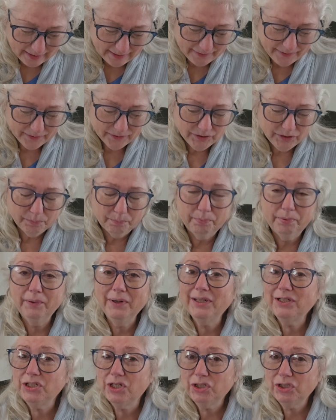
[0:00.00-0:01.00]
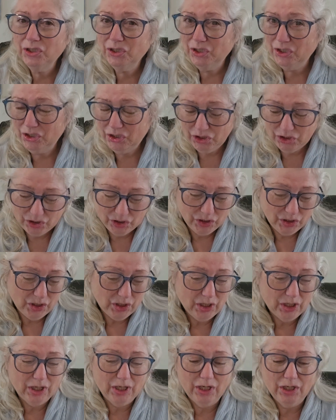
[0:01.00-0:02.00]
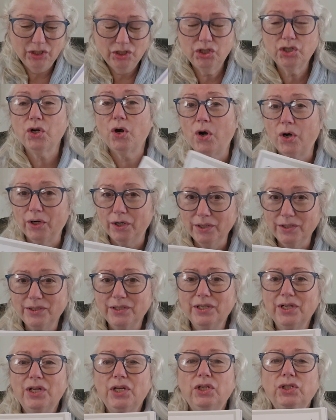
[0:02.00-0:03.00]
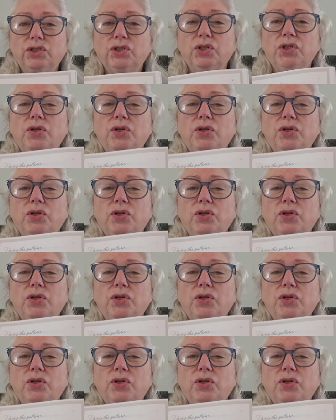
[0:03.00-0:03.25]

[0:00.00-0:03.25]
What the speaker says: There's a print chart, so